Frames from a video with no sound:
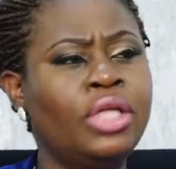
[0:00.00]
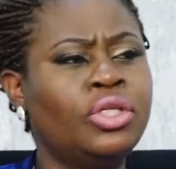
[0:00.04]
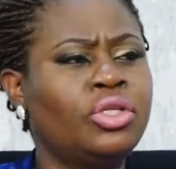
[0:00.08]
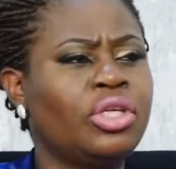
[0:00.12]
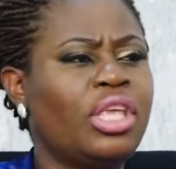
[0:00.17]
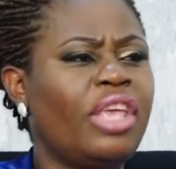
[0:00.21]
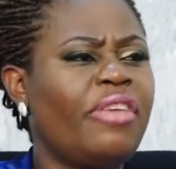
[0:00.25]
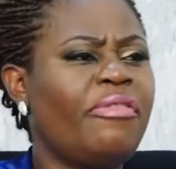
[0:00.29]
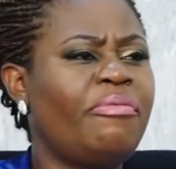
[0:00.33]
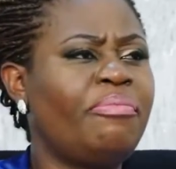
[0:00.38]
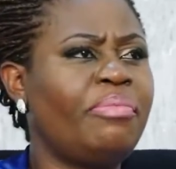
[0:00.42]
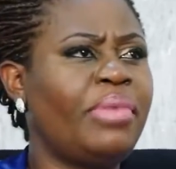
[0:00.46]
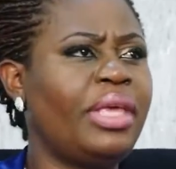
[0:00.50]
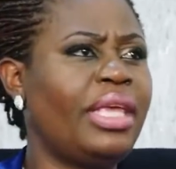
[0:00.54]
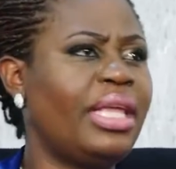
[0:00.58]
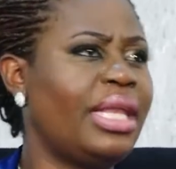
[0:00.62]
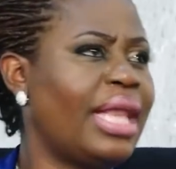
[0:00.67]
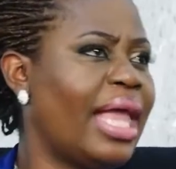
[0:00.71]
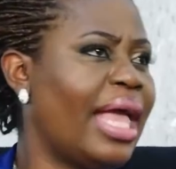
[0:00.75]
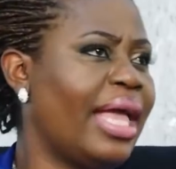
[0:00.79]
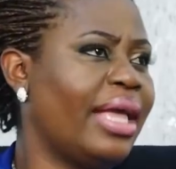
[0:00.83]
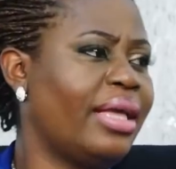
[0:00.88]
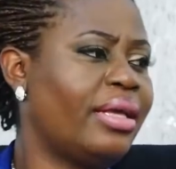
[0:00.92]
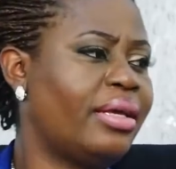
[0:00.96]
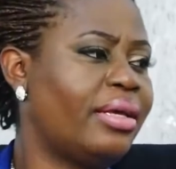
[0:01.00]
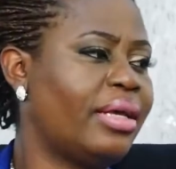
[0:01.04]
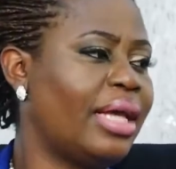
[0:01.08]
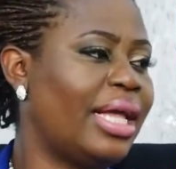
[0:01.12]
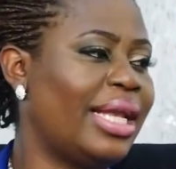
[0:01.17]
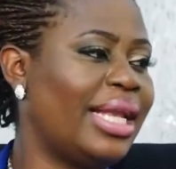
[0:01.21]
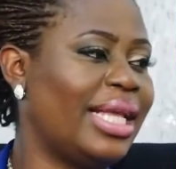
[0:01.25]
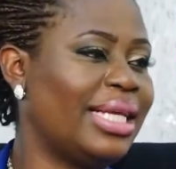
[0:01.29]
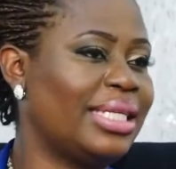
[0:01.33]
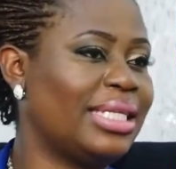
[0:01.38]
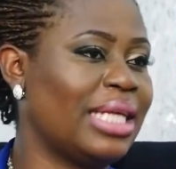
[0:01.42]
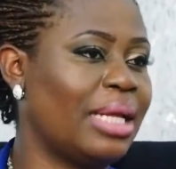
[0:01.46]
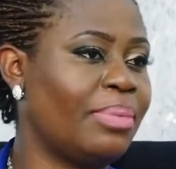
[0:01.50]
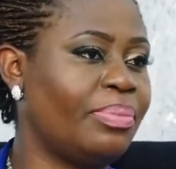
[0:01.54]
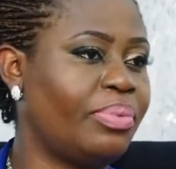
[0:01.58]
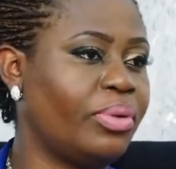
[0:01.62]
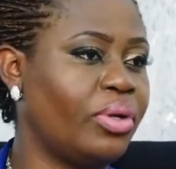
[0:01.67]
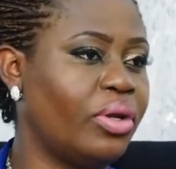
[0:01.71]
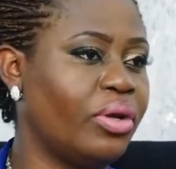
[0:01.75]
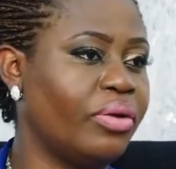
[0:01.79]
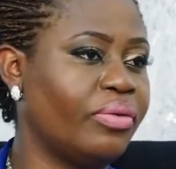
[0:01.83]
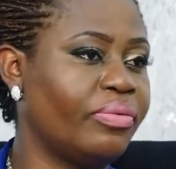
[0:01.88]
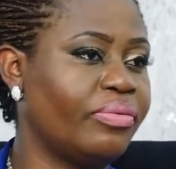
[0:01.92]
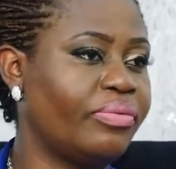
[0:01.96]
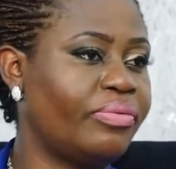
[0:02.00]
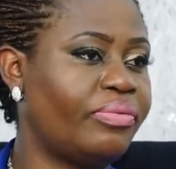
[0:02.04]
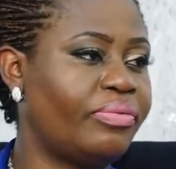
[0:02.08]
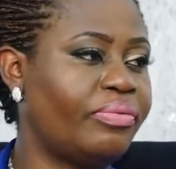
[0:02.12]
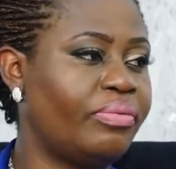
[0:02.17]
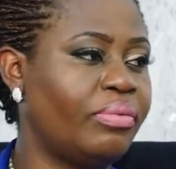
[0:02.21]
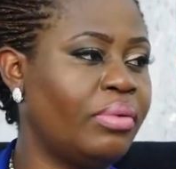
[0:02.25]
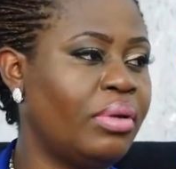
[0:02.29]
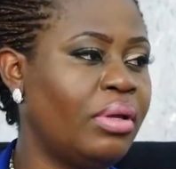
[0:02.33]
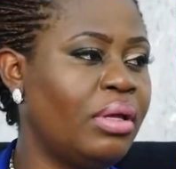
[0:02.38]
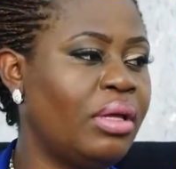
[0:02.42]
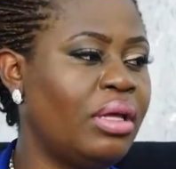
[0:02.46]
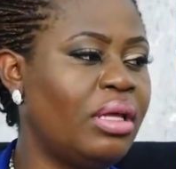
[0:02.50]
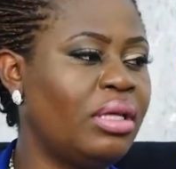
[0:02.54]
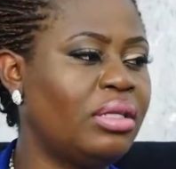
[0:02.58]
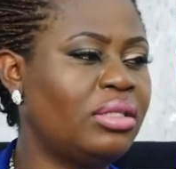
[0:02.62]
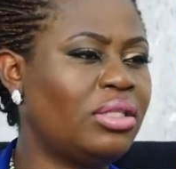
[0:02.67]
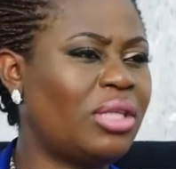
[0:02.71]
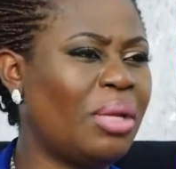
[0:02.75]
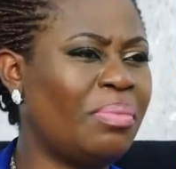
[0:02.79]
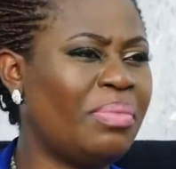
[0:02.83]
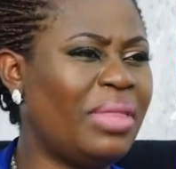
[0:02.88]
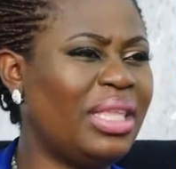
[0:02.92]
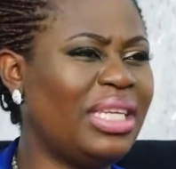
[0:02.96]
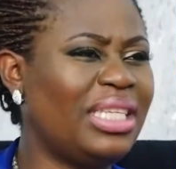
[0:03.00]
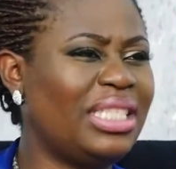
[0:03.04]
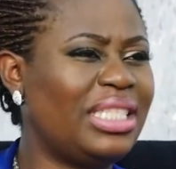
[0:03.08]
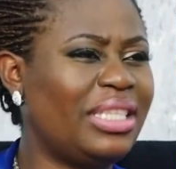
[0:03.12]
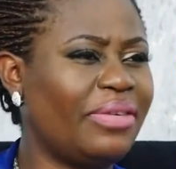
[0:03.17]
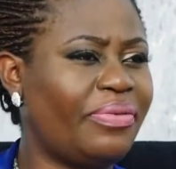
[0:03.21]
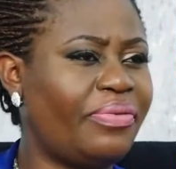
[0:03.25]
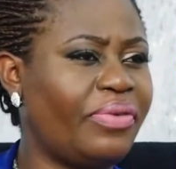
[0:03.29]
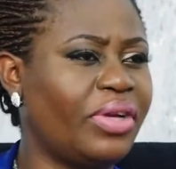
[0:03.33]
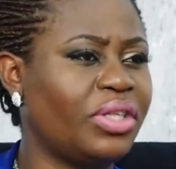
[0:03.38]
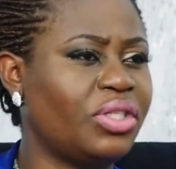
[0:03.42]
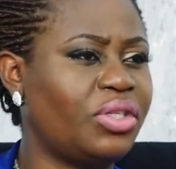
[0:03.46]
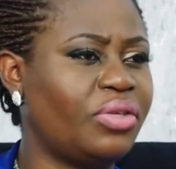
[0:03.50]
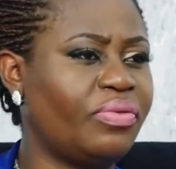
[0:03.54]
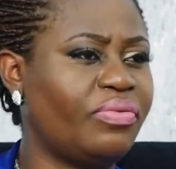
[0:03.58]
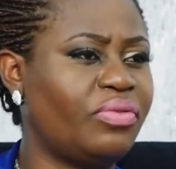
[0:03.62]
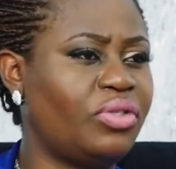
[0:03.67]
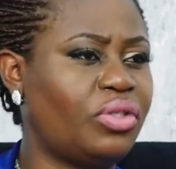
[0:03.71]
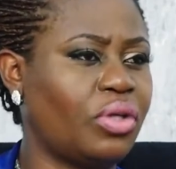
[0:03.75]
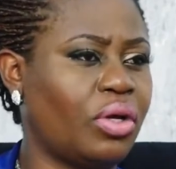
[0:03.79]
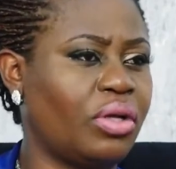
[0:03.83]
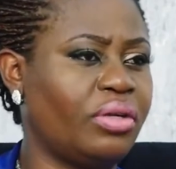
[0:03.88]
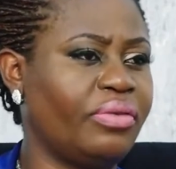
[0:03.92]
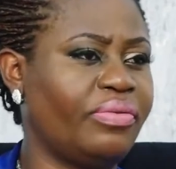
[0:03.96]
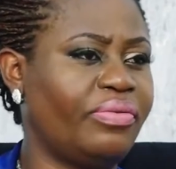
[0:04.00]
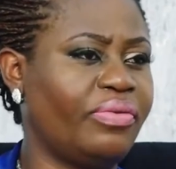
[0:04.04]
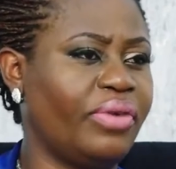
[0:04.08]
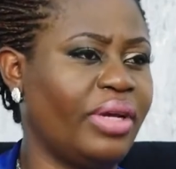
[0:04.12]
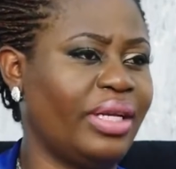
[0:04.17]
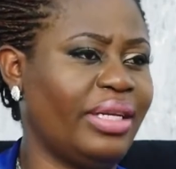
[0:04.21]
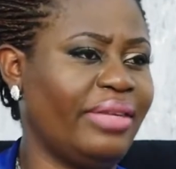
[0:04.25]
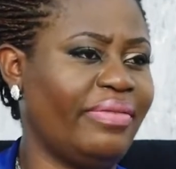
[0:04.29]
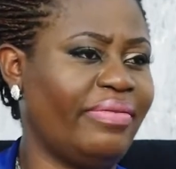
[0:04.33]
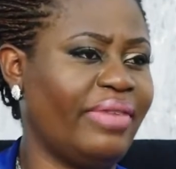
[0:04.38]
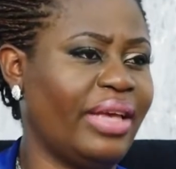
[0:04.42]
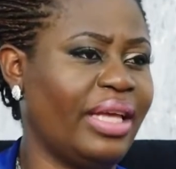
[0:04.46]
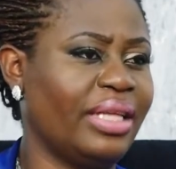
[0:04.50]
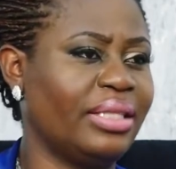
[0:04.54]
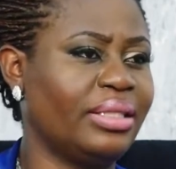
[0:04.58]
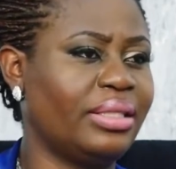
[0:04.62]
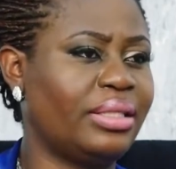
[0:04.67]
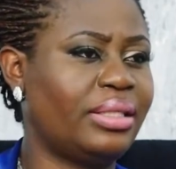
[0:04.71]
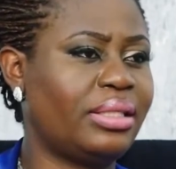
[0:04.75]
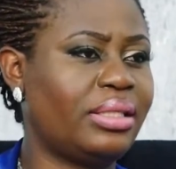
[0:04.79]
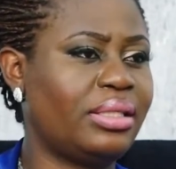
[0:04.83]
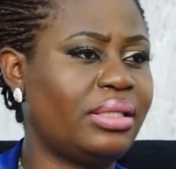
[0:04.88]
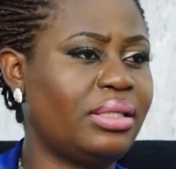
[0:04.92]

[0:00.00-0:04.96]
Give me like an example of something different you've done for an event,